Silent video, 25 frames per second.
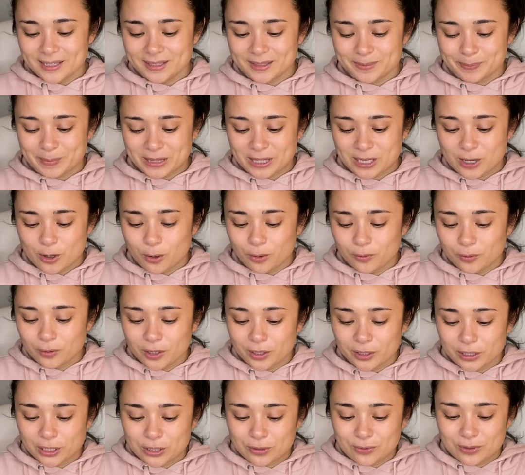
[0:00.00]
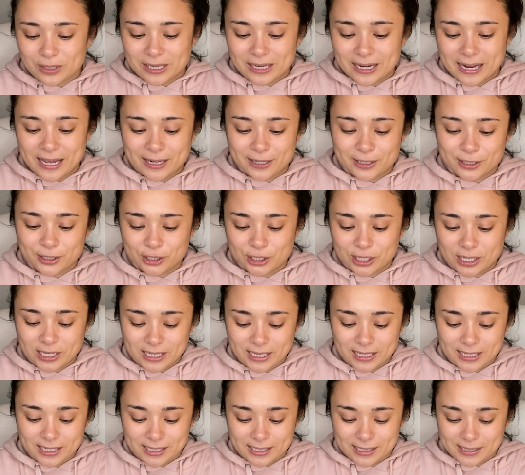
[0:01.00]
But the overall union energy
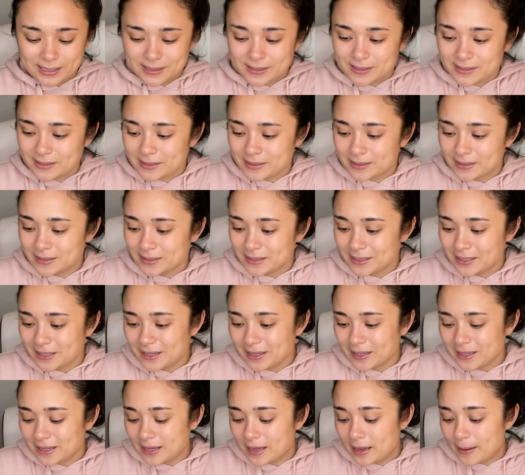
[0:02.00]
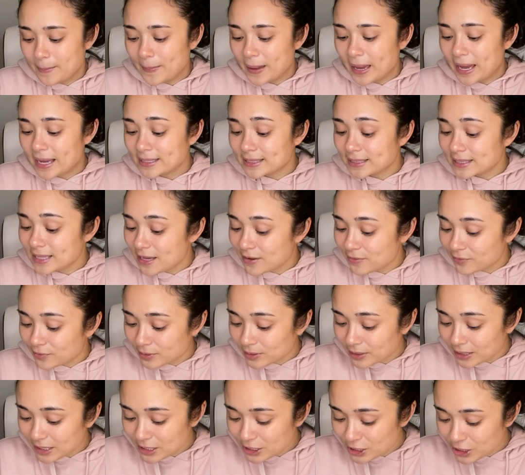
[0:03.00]
is past life
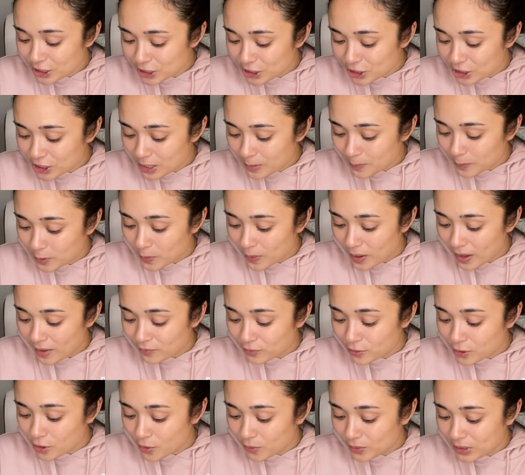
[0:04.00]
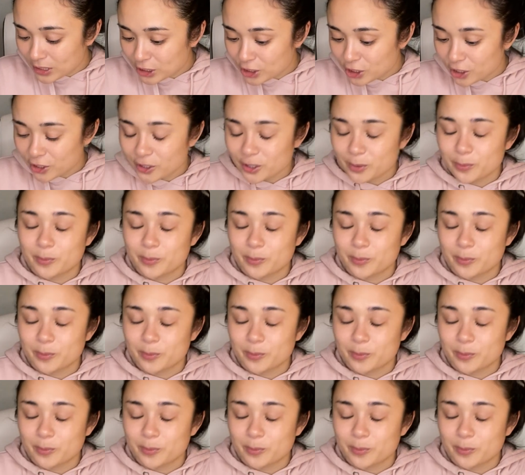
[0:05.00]
relationship. You have known each other